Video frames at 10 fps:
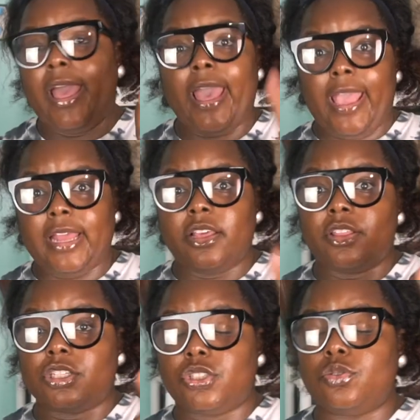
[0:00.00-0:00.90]
And
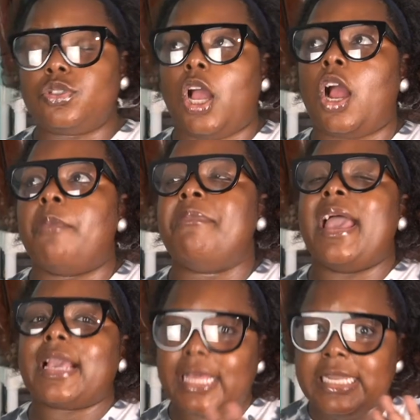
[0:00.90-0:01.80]
the shoes are
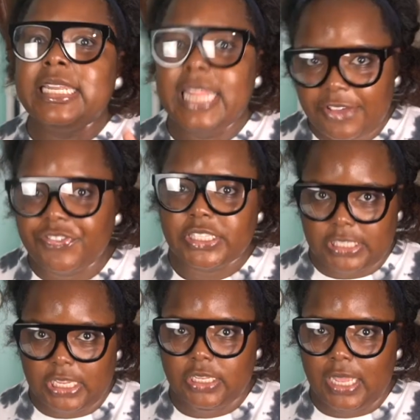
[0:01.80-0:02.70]

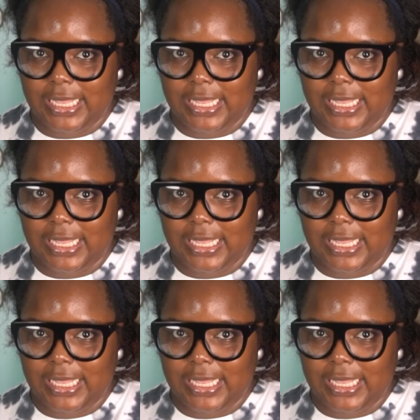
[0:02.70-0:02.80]
magnificent.